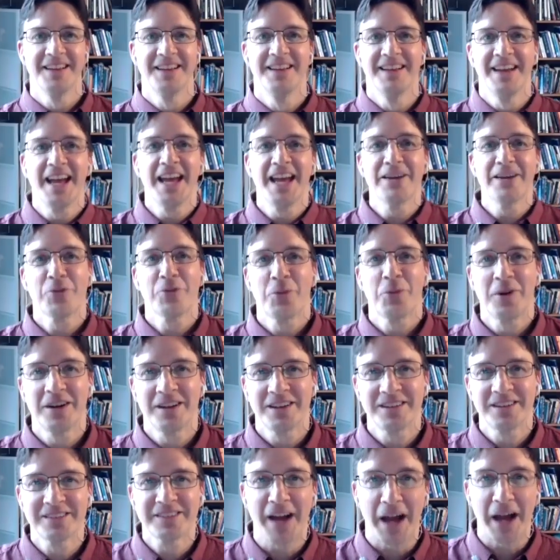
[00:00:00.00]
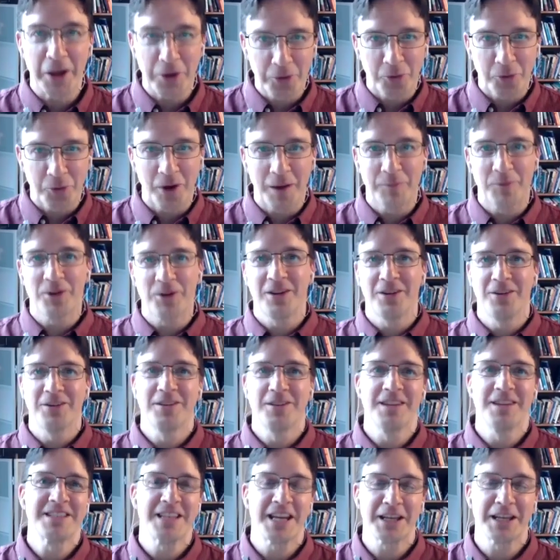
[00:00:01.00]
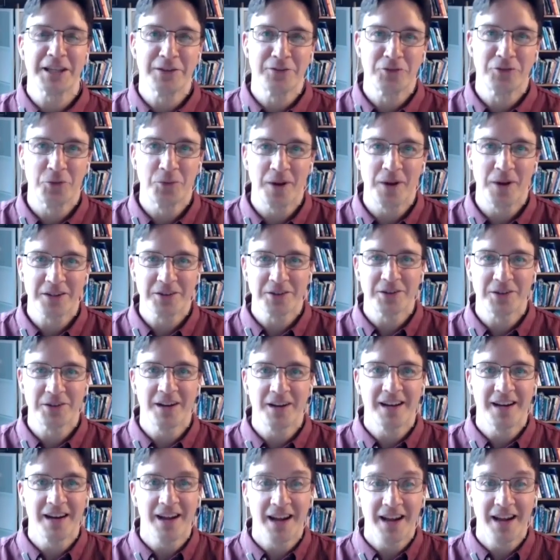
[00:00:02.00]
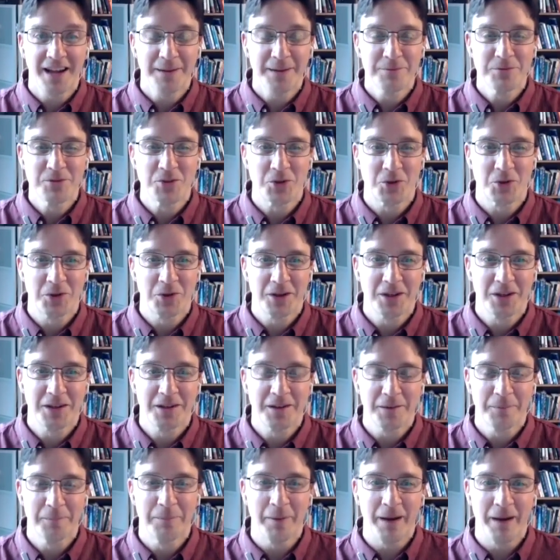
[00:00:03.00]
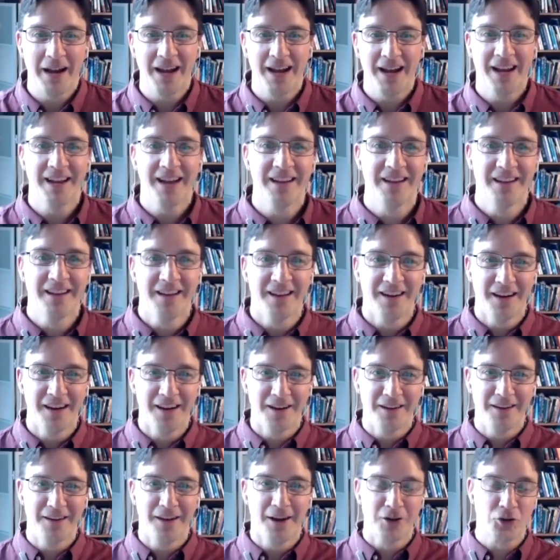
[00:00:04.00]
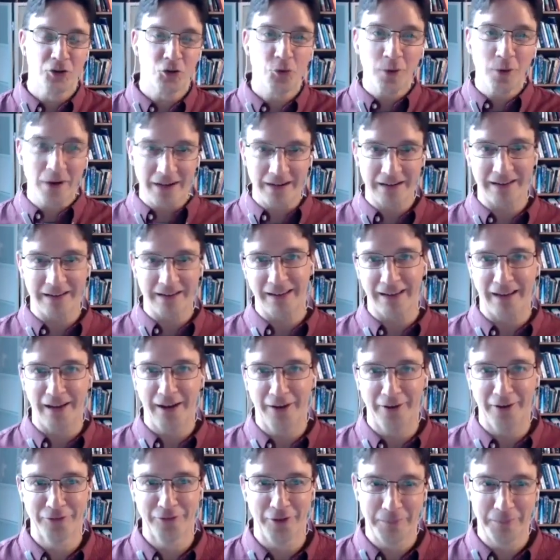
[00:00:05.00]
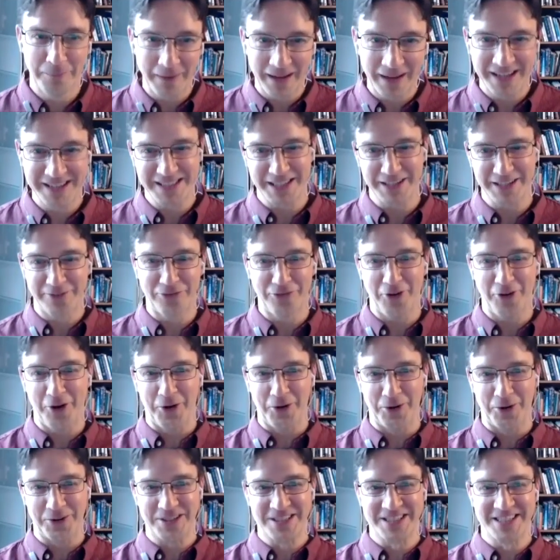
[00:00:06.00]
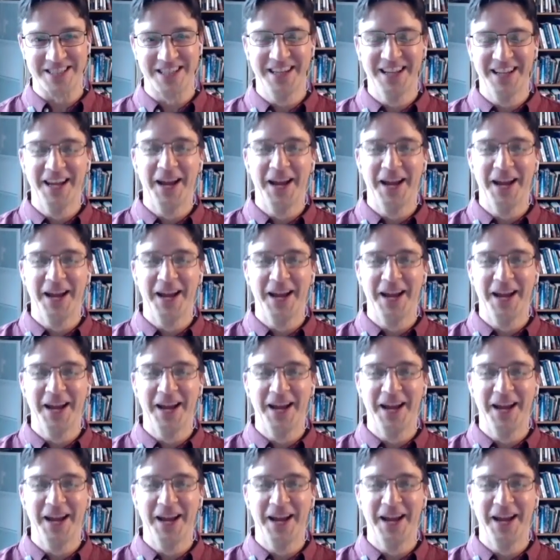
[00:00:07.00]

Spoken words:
Hey everyone, Kyle Kramer here, the Executive Director, and I am joined by a trinity of amazing folks.